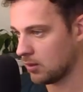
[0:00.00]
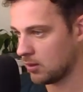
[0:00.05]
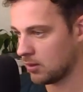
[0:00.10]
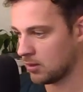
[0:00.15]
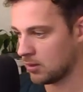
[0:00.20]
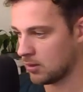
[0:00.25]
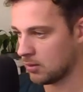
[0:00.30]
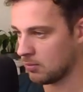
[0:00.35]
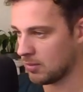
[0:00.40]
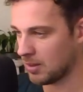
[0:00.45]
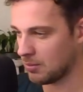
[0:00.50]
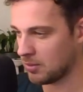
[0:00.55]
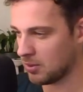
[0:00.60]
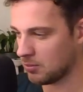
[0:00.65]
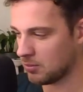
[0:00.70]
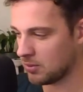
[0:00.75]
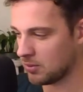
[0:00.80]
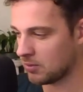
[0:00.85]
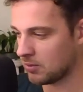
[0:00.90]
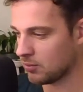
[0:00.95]
Might be a
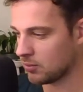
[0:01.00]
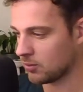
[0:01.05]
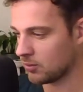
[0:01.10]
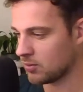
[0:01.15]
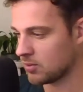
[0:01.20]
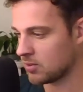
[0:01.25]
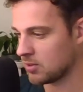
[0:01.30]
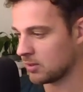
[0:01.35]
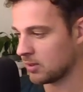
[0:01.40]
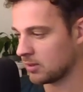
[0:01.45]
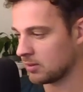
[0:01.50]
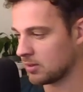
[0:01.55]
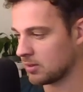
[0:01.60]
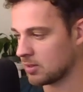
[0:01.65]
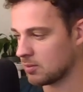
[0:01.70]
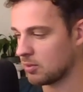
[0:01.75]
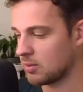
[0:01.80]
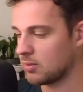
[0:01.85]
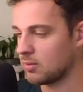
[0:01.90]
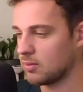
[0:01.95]
bit difficult to see like this,
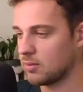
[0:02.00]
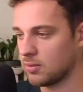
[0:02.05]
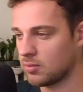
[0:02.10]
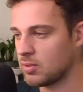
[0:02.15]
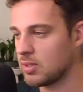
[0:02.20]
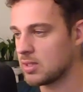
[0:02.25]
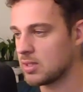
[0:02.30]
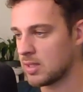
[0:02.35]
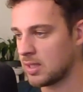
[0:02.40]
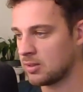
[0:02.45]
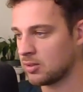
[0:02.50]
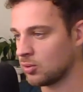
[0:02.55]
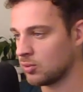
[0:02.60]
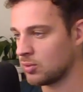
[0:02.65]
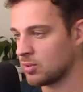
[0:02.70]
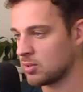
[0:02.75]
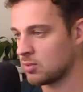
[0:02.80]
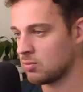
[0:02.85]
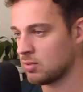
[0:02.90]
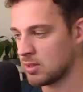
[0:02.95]
but the reason I know
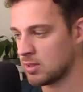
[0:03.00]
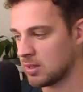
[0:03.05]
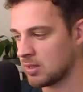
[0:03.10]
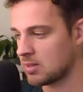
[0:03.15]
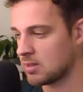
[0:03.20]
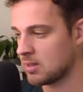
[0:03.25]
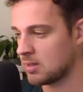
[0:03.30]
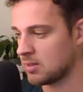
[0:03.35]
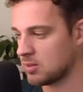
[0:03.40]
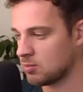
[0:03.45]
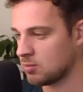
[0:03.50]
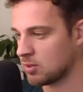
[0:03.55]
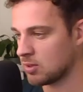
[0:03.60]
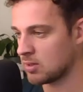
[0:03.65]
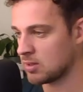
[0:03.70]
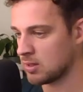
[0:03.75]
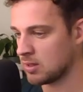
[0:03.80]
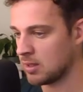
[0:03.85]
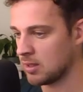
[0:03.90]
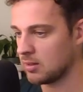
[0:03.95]
this, and the reason I say this,
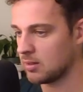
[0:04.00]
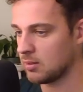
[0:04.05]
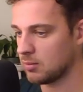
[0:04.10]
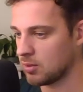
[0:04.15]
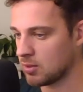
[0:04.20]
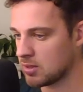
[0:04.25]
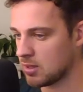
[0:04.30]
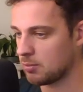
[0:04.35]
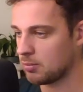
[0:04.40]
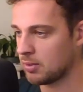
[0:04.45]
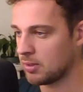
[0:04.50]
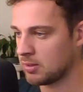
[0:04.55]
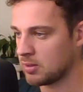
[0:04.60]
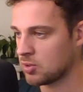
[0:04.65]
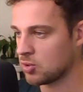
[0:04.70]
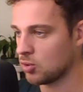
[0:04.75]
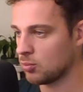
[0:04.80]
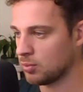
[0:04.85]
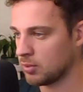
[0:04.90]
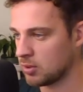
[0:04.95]
because again, because I play
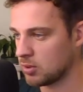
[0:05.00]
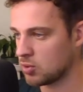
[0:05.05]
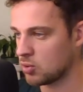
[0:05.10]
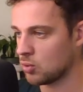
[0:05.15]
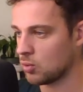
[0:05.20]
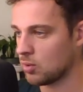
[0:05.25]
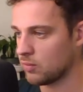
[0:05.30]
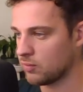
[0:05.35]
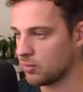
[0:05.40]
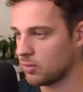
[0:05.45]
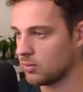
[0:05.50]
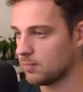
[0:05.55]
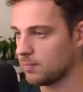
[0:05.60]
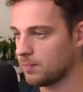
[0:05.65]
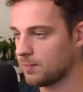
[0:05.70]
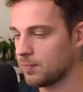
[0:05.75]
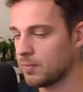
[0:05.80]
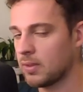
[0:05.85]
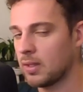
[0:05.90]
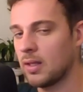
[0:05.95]
this opening so often,
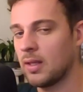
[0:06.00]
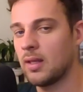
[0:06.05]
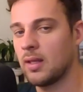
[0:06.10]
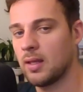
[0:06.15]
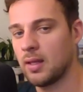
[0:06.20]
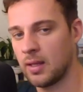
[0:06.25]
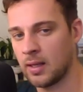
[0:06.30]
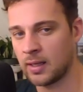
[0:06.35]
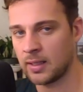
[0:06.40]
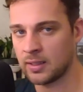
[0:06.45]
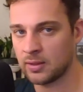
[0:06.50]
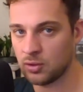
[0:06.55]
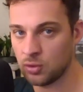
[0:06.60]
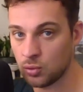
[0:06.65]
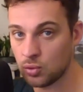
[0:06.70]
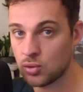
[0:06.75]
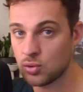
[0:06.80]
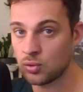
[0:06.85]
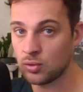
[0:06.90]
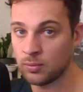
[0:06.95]
I get
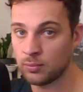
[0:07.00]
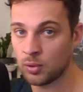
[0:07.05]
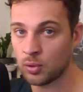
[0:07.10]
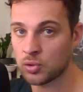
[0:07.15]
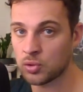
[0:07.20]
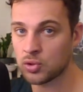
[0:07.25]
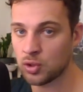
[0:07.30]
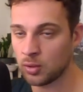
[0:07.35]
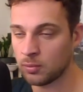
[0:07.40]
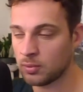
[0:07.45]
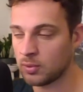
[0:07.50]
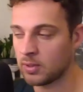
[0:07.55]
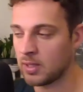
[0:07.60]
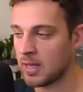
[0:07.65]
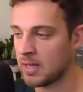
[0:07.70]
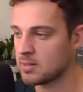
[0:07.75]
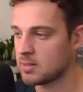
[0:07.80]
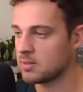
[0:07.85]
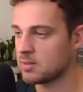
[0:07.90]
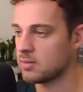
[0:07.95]
used to the most common
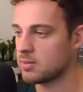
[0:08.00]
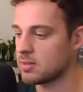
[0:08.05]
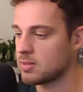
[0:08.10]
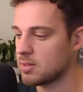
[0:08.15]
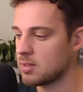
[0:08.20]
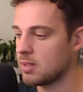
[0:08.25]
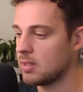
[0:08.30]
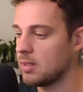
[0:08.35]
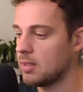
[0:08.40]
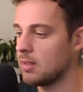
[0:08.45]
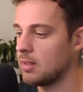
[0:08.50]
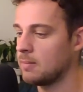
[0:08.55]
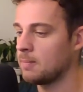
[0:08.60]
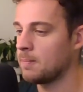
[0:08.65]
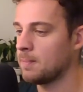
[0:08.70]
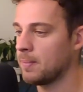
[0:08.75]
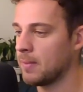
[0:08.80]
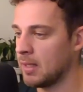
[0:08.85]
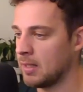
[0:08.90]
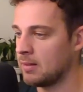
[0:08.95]
answers.
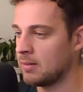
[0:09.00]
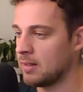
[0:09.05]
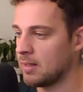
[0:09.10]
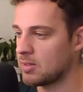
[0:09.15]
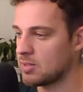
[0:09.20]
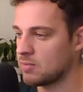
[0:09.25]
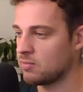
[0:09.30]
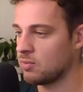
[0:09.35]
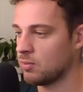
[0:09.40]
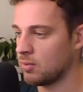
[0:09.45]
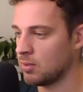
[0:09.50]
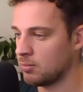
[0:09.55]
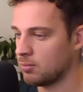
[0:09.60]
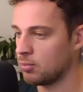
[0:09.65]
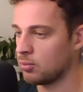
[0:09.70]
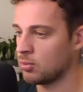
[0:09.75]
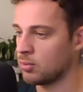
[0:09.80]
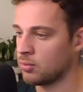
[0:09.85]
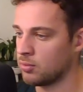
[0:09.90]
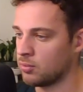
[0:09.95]
And that's very
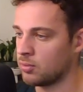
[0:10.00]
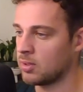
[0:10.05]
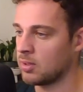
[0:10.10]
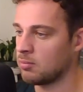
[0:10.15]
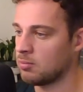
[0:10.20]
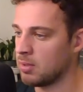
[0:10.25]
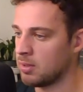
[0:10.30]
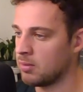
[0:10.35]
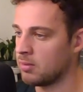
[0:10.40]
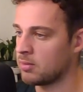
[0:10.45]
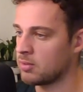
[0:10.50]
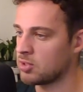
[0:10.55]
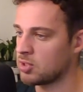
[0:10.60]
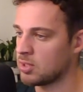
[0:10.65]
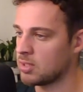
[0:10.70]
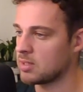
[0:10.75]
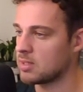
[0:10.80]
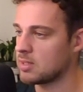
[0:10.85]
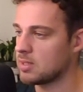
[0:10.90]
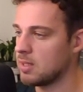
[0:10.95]
important to get better in
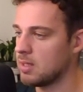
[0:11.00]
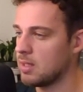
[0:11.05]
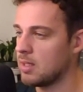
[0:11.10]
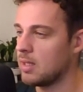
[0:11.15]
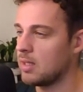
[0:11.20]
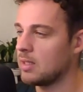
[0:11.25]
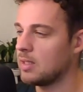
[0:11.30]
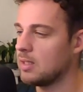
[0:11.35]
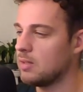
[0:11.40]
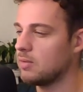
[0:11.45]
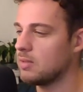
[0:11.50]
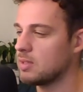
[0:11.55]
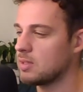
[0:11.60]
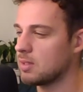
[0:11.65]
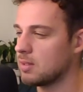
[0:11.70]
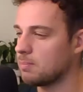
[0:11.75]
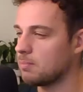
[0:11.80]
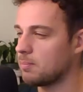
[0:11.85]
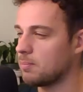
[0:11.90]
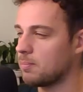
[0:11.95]
chess. Here is
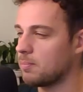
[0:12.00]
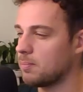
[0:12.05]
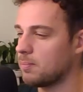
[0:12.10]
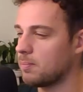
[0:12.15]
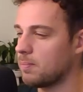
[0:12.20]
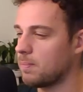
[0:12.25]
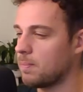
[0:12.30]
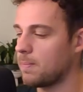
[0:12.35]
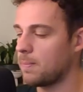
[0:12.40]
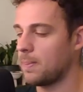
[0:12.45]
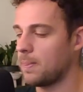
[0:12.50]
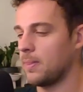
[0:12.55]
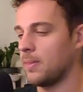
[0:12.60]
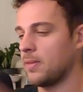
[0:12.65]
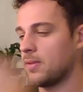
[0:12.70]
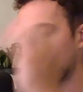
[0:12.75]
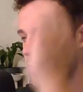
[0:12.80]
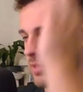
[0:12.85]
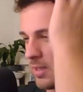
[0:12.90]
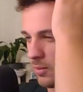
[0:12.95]
a...
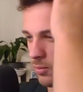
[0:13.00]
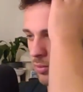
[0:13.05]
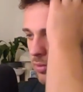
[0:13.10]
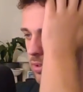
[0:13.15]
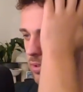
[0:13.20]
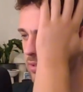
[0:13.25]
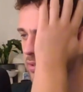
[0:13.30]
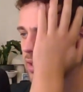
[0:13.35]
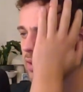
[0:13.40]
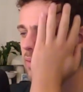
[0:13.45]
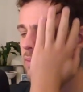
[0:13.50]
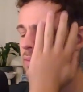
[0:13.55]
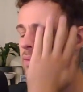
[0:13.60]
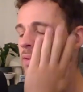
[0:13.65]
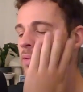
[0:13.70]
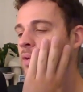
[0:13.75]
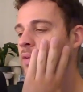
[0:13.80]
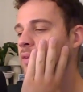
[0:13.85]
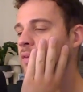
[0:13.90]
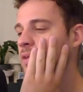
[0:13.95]
Does that work now?
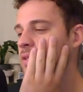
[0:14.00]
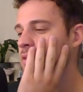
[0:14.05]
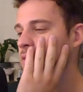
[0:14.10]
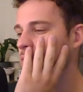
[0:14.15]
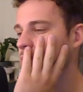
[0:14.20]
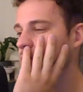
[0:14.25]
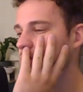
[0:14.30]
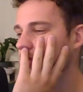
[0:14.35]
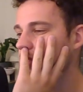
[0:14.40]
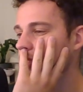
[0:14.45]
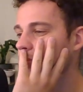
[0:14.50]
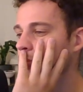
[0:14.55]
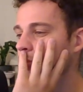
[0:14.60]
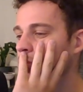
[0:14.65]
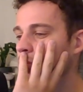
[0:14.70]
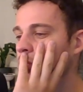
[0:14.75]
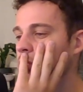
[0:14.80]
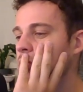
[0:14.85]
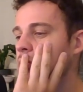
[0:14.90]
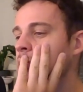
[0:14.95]
No, it doesn't, because this
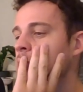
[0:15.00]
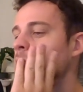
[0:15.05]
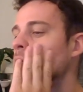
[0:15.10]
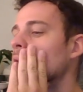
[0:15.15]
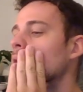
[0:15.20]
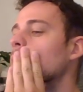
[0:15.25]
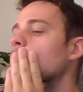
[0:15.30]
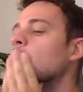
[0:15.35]
pawn is here.